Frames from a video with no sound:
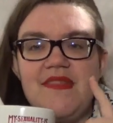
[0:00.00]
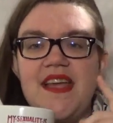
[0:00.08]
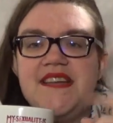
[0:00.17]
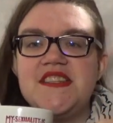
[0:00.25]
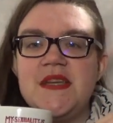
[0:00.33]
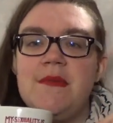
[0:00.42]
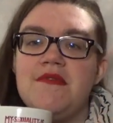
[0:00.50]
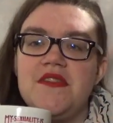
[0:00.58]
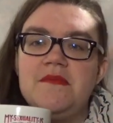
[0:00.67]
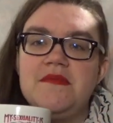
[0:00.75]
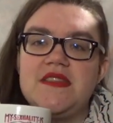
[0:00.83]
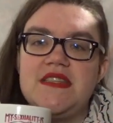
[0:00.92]
and some of
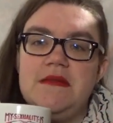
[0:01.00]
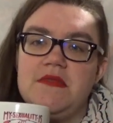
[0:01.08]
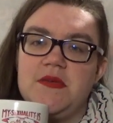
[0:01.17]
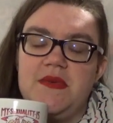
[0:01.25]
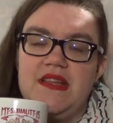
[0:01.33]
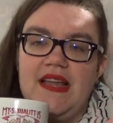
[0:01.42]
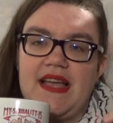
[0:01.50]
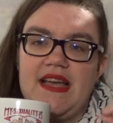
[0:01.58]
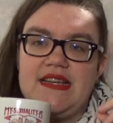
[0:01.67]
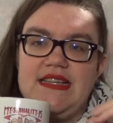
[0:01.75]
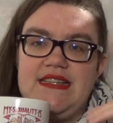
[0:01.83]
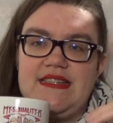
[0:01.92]
them seem to be like
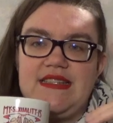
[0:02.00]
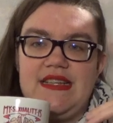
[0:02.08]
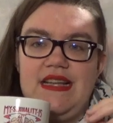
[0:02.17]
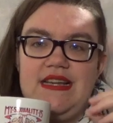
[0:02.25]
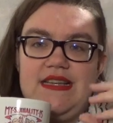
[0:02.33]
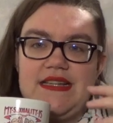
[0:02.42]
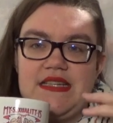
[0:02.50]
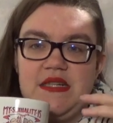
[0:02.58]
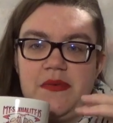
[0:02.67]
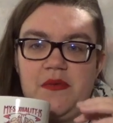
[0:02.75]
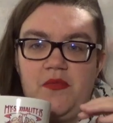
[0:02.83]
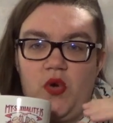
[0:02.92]
at least a little
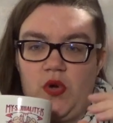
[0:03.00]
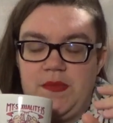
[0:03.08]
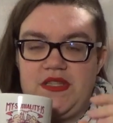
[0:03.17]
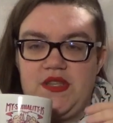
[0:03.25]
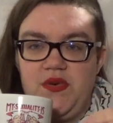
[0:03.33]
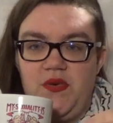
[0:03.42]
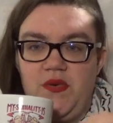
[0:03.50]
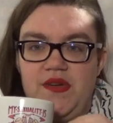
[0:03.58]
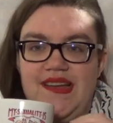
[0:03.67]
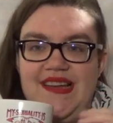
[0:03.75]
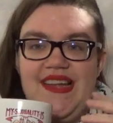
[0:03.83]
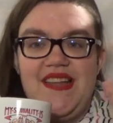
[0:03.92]
bit more obscure
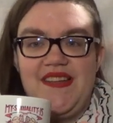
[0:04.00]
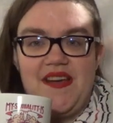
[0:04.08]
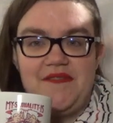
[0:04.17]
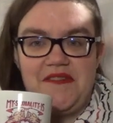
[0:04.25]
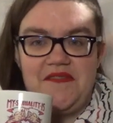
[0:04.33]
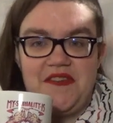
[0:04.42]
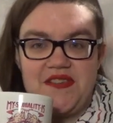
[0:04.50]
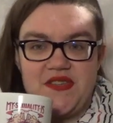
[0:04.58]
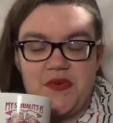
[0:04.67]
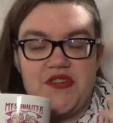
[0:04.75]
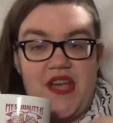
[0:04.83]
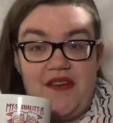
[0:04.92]
in their references,
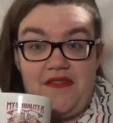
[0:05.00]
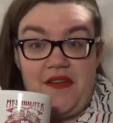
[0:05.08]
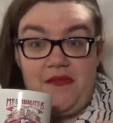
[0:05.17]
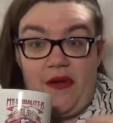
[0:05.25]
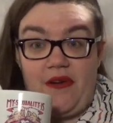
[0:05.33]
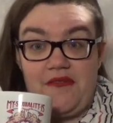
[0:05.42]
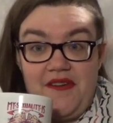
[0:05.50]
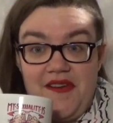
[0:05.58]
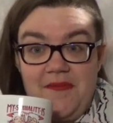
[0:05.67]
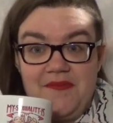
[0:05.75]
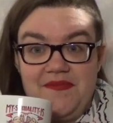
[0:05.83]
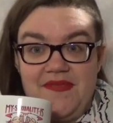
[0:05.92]
which I found very funny.